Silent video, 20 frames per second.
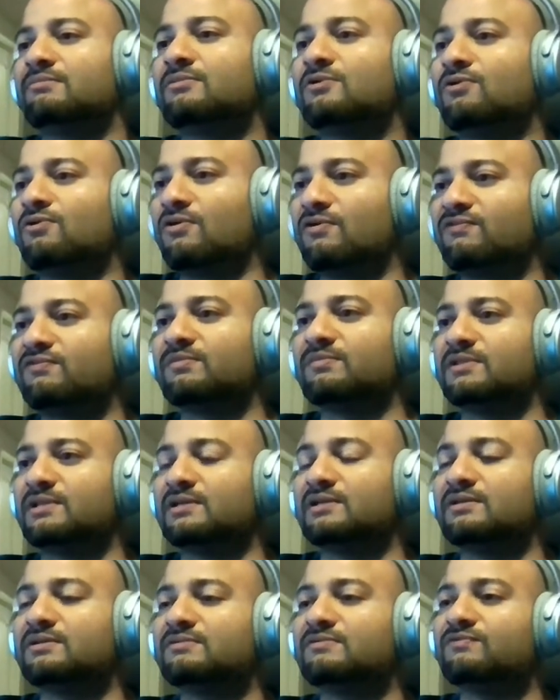or from
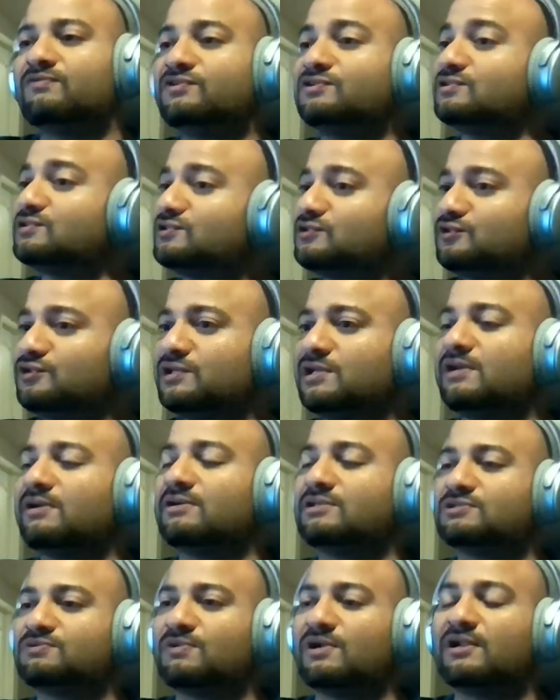the Root Studio
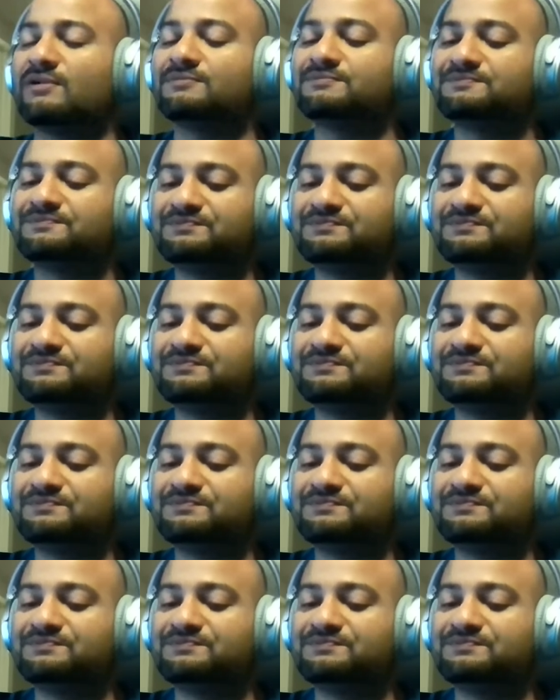as well.